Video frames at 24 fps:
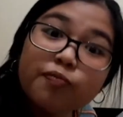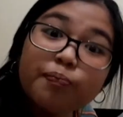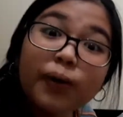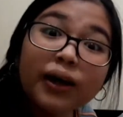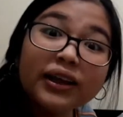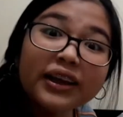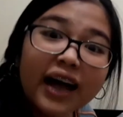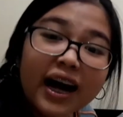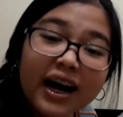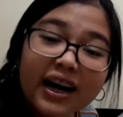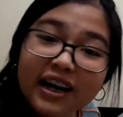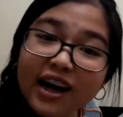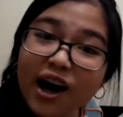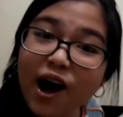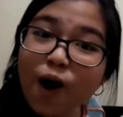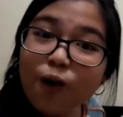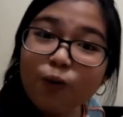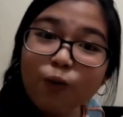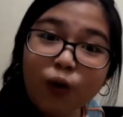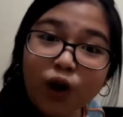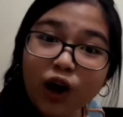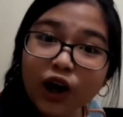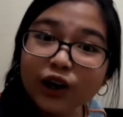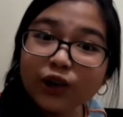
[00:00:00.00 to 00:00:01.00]
Palanca
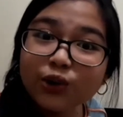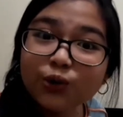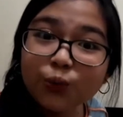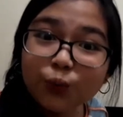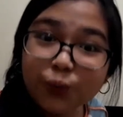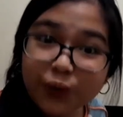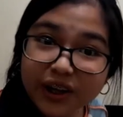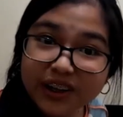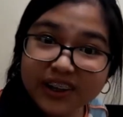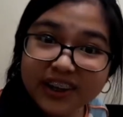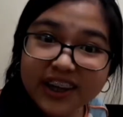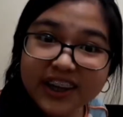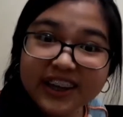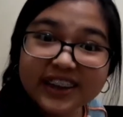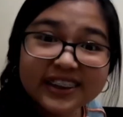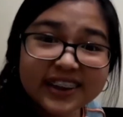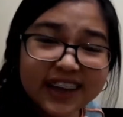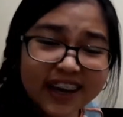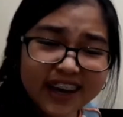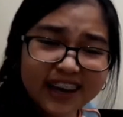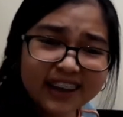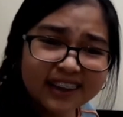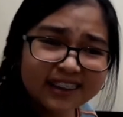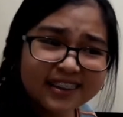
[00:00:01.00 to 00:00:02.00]
Award-winning
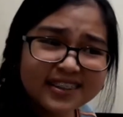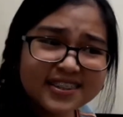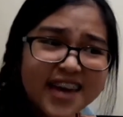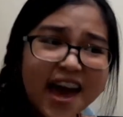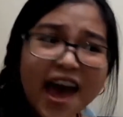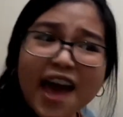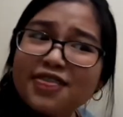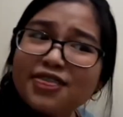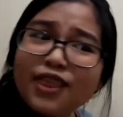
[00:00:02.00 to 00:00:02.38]
tales